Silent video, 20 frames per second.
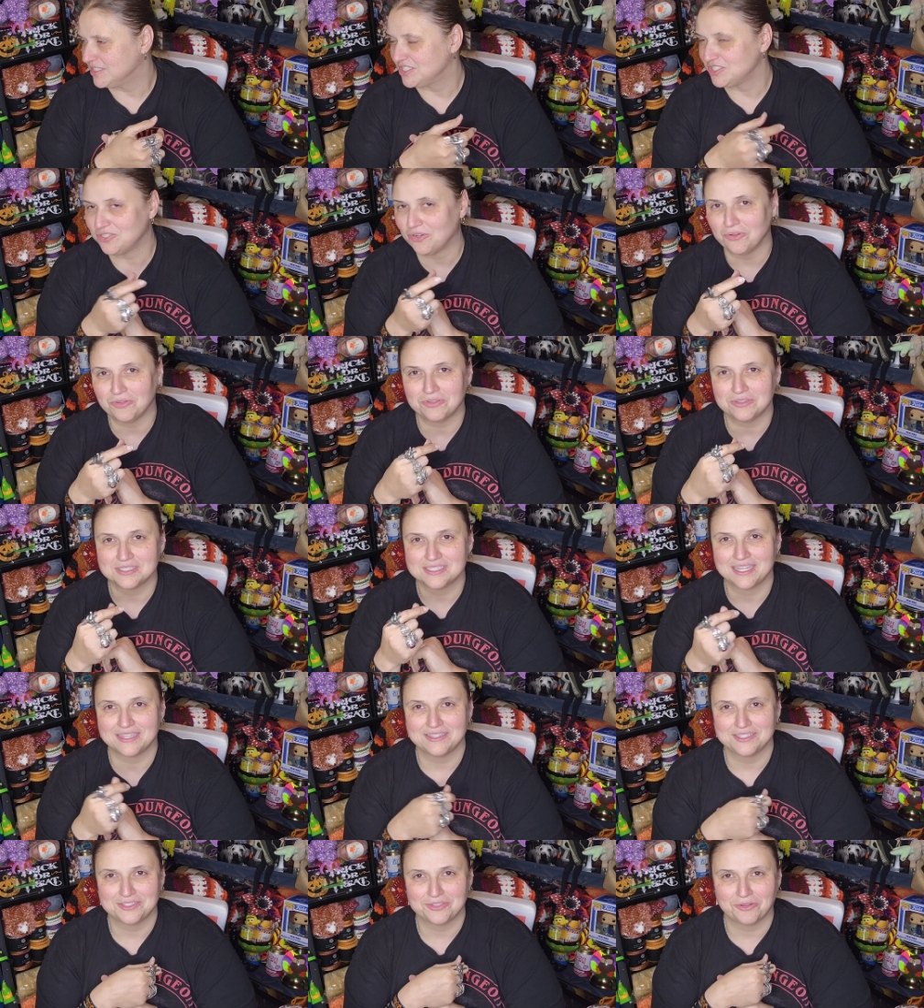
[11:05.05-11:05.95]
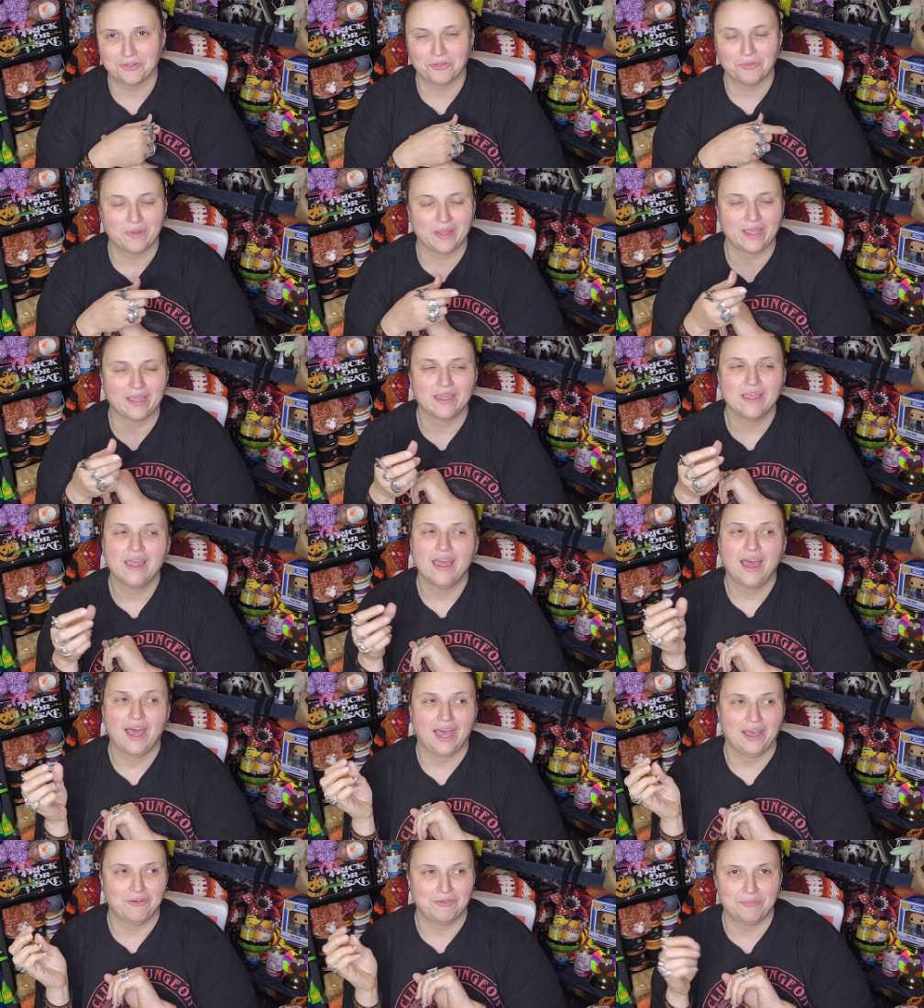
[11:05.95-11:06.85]
tolls on the tollway
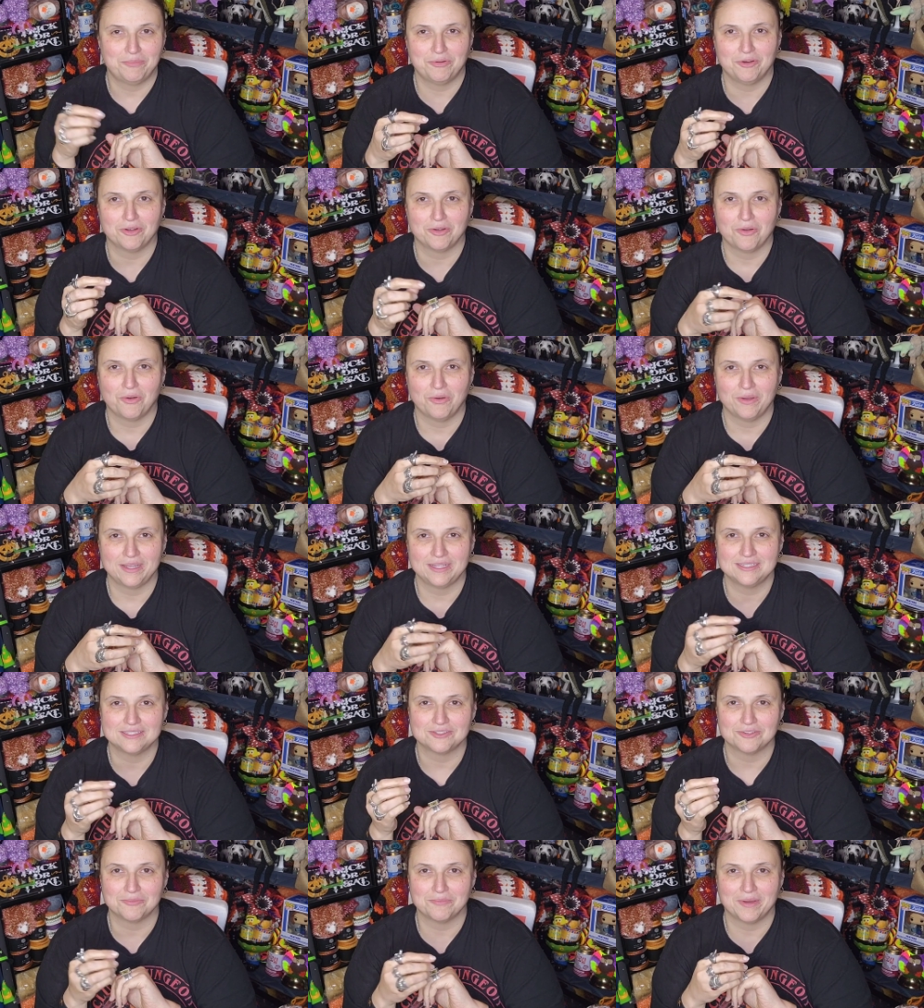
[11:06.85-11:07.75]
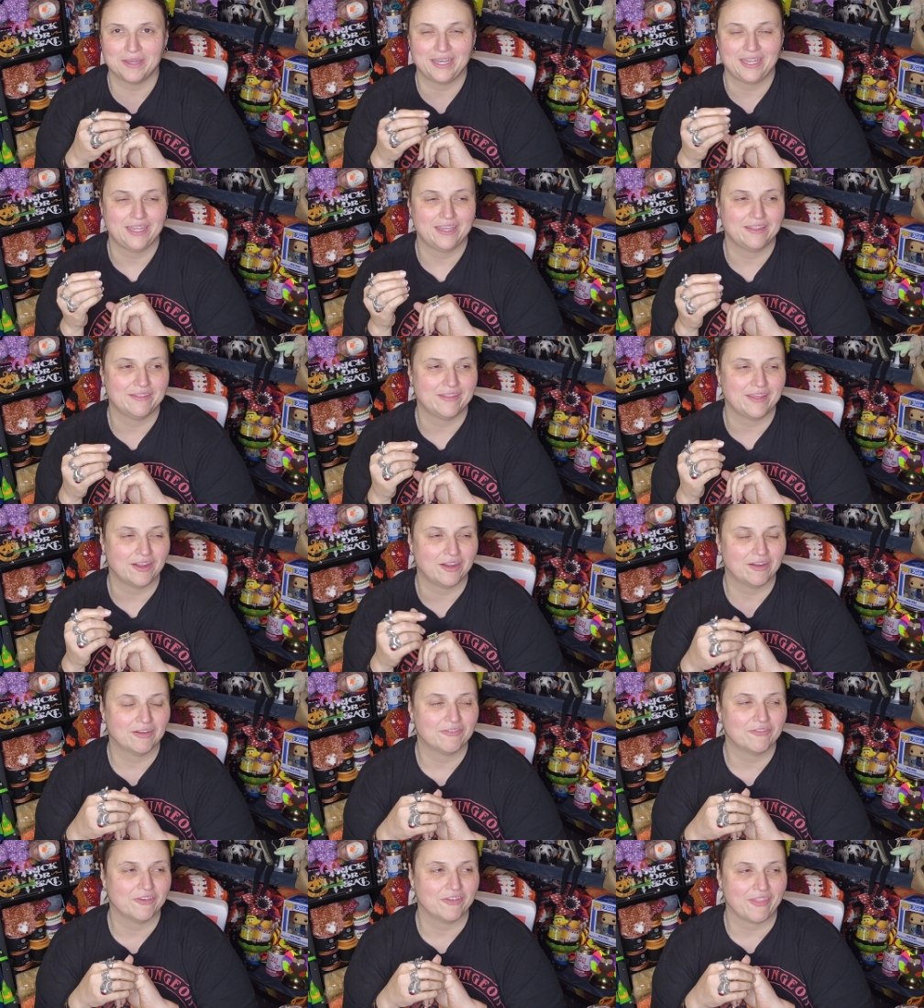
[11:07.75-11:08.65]
i would put coins or money in
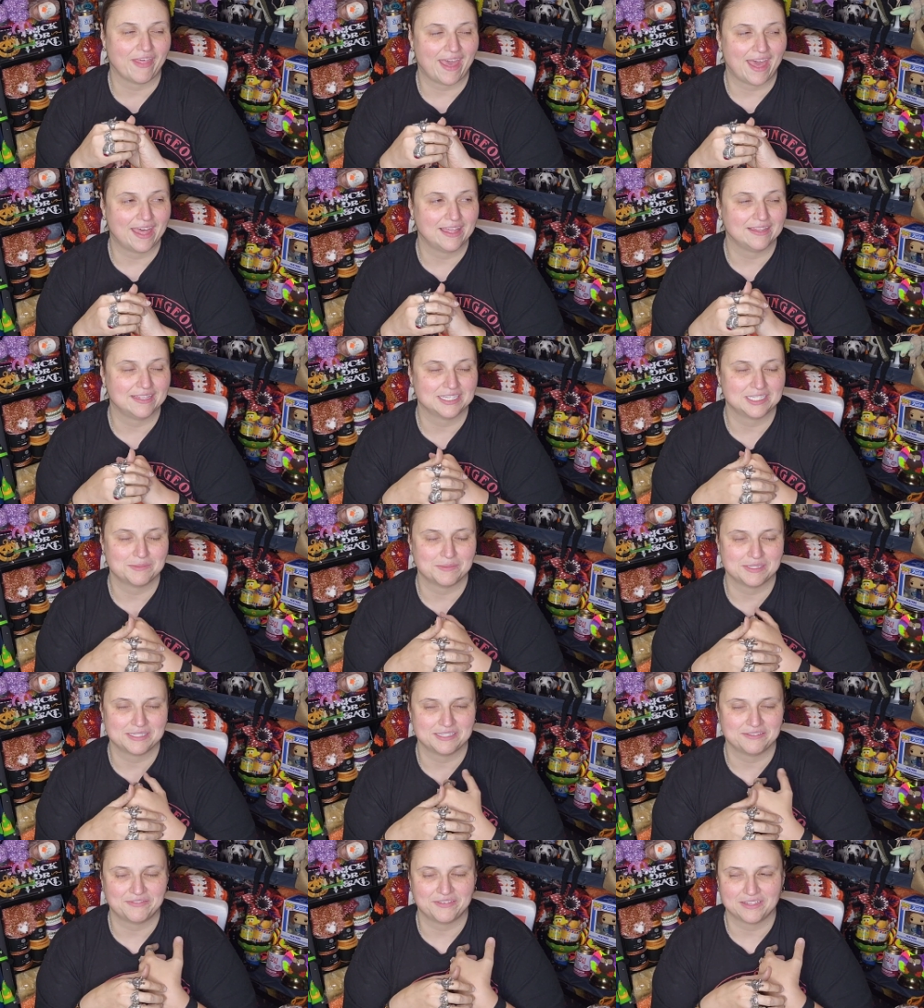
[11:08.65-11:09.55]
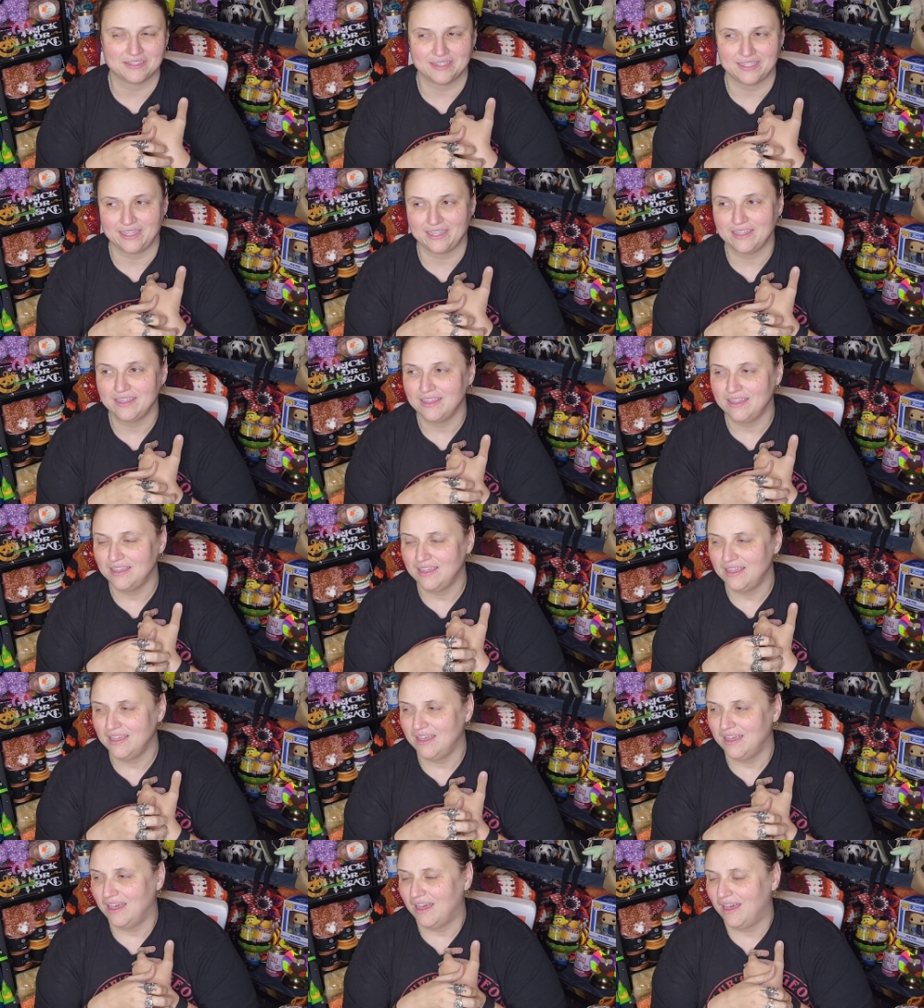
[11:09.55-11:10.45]
there for that like specifically
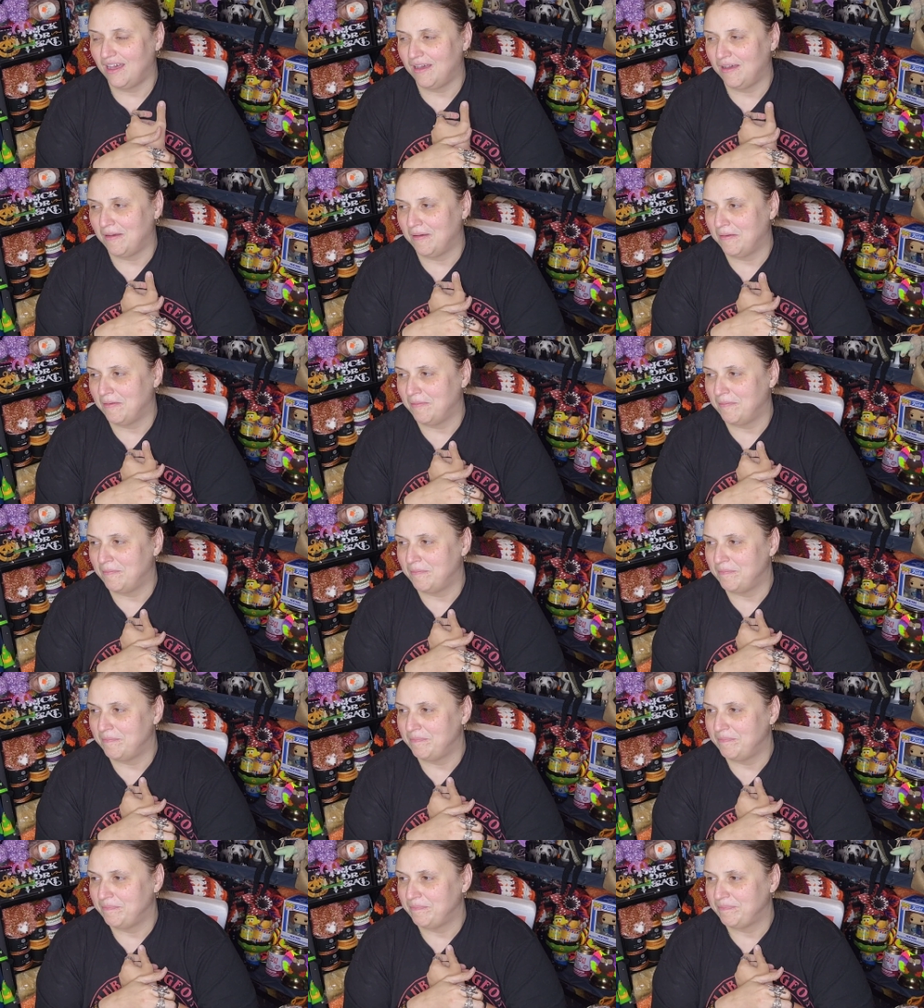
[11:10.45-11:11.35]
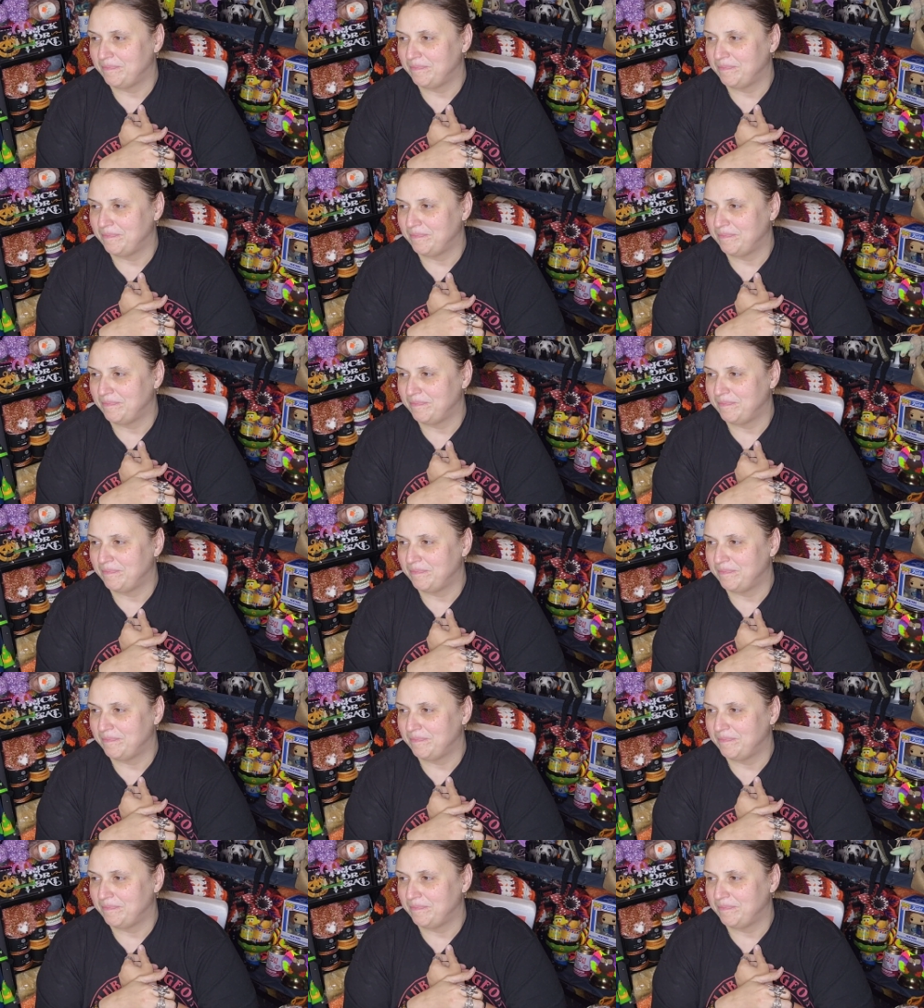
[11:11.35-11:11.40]
um